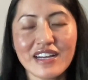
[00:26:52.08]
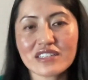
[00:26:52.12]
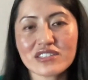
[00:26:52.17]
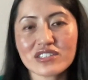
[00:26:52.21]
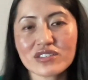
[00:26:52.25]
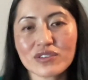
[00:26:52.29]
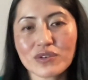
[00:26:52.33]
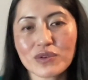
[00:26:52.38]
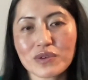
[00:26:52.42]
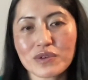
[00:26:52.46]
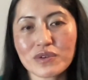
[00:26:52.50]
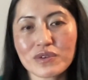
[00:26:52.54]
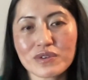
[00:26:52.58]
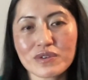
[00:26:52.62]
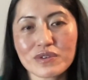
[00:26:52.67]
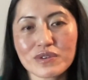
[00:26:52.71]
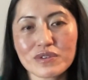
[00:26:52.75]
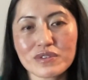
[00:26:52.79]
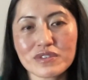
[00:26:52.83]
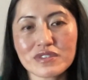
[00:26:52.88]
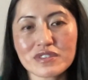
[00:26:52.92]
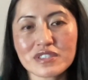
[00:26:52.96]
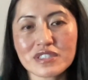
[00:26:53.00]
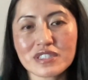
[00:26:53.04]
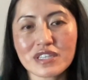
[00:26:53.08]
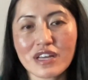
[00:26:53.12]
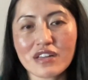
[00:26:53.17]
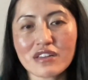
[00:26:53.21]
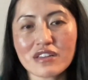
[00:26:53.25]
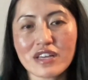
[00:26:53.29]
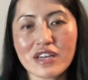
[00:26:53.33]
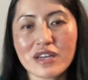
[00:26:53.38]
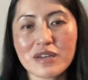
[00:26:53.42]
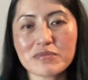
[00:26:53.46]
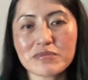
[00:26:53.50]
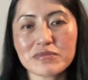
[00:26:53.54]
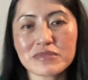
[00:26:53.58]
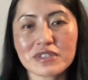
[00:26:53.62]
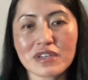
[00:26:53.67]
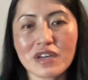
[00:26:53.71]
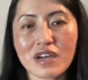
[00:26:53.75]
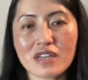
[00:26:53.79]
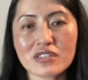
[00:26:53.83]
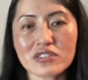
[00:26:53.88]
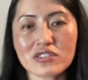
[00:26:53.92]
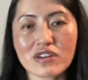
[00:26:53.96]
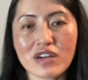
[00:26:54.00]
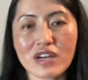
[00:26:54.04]
Yeah, so CLM is
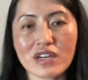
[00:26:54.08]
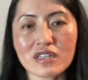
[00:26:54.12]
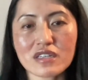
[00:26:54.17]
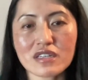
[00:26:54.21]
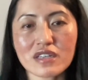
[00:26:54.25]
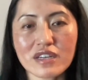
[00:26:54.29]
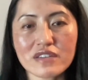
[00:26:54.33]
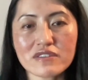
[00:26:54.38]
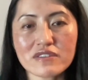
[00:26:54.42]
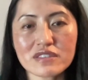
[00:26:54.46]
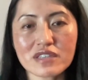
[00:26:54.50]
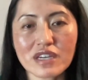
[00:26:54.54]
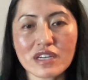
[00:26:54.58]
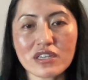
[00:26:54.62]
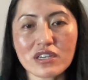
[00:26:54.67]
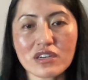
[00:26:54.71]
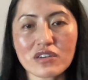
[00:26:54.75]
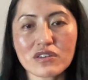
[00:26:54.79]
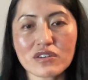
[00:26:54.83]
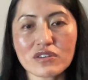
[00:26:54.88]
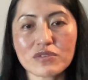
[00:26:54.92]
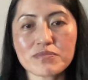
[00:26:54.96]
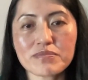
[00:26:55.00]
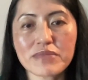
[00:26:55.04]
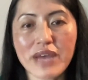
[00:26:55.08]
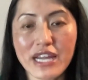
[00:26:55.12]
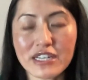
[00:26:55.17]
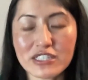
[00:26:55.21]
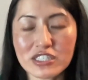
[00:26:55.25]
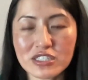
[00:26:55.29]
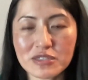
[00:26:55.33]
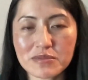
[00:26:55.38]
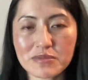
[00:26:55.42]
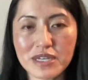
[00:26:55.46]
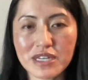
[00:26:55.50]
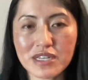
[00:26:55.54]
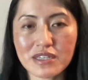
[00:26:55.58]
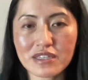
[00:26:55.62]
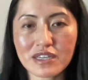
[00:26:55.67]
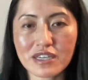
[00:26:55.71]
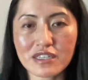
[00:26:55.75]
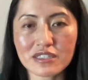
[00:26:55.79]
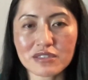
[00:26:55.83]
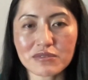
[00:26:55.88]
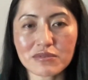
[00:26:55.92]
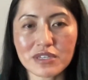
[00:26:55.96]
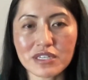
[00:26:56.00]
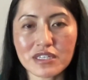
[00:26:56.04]
contract lifecycle management.
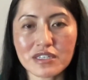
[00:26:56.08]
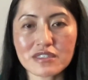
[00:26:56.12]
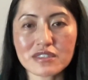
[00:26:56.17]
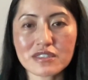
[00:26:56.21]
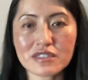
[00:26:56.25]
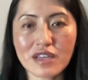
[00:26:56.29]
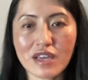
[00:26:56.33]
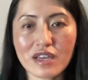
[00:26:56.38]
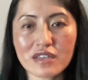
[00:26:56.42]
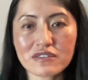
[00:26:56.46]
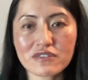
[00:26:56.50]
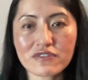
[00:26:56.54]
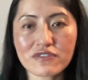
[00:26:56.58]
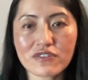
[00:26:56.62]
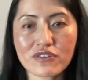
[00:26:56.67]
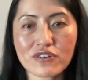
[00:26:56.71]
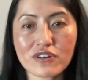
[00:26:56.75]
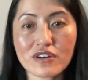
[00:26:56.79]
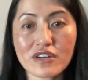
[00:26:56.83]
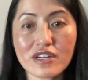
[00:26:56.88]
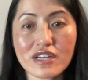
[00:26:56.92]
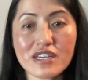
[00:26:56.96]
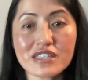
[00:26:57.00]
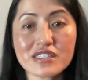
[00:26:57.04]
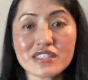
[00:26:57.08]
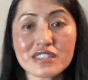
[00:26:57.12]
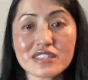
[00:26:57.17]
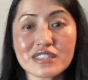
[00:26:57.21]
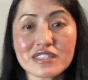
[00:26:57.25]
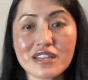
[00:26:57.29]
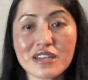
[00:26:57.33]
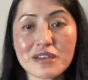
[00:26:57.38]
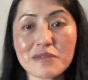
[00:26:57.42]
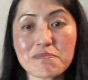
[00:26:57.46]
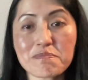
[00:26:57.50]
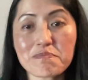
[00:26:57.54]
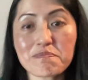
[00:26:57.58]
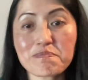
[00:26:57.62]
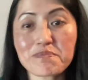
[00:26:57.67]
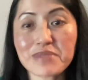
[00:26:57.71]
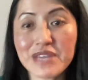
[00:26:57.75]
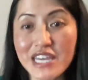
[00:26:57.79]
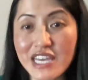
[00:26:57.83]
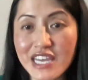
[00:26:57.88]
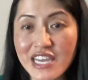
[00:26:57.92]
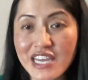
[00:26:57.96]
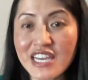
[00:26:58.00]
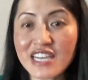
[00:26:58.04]
That's what it stands for. It's a
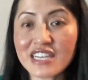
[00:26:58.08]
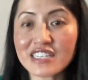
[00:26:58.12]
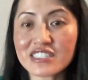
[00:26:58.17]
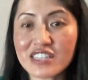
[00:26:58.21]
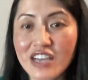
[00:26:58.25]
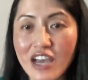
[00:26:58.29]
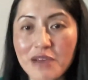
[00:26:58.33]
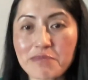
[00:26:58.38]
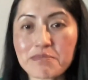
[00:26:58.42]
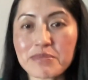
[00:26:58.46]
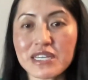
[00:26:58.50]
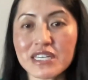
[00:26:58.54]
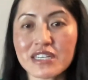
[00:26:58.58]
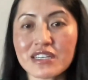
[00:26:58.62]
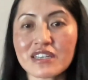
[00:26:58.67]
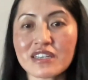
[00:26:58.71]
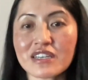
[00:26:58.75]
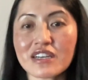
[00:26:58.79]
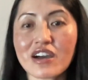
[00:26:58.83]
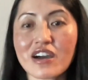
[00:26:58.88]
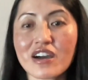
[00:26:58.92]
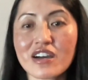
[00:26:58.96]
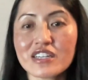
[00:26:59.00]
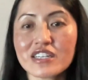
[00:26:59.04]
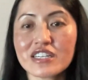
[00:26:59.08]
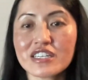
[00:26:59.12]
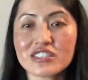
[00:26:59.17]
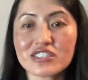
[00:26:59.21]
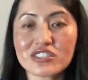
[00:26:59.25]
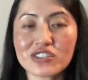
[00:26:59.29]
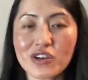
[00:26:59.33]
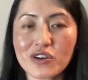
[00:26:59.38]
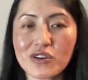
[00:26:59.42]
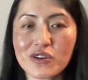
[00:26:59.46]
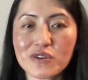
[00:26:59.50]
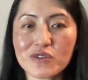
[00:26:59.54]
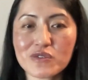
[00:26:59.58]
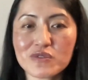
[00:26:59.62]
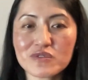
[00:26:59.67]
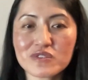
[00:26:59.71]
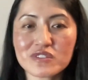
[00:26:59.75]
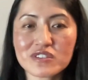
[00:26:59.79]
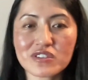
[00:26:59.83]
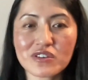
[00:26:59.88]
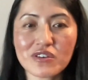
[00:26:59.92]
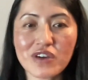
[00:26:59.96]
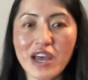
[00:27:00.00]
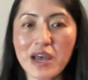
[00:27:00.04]
big topic on its
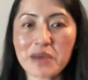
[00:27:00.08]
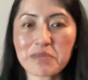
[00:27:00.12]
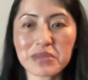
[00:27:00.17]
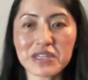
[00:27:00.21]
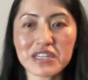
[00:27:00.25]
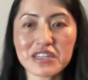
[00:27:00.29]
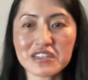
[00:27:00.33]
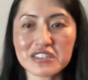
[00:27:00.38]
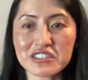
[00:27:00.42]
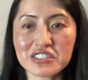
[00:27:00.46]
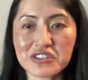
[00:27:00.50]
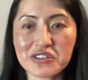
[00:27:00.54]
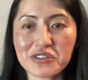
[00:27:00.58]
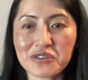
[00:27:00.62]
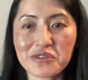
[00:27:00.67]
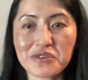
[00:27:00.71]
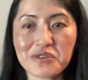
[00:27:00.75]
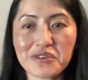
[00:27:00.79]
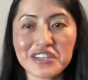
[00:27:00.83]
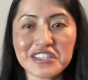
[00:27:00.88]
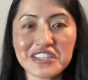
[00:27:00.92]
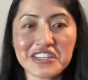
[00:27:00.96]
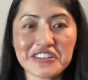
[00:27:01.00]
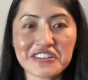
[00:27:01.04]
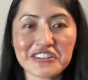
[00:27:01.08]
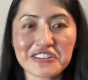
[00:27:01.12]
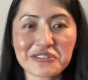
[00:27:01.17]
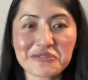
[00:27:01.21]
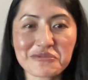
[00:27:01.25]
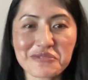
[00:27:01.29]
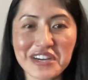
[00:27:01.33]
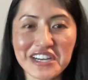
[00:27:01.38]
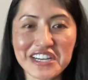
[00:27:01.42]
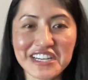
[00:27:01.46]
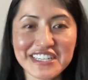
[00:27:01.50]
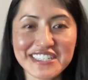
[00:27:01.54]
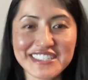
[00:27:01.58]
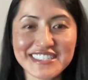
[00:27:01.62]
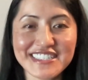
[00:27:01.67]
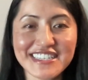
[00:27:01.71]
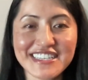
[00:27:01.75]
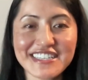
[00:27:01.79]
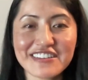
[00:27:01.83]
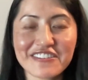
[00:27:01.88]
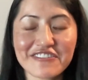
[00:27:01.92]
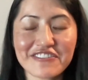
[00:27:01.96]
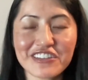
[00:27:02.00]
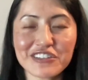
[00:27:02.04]
own. So happy to do another one
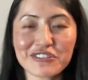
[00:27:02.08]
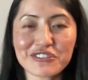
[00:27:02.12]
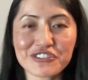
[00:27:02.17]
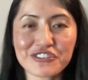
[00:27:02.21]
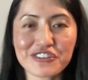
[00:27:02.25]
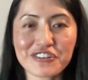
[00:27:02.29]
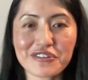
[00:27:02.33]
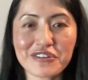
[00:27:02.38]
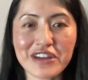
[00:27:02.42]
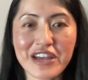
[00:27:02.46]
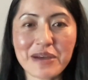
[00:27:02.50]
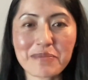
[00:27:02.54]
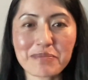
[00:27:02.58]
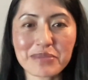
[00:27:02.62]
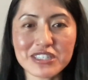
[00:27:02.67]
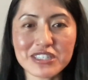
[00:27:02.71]
in a future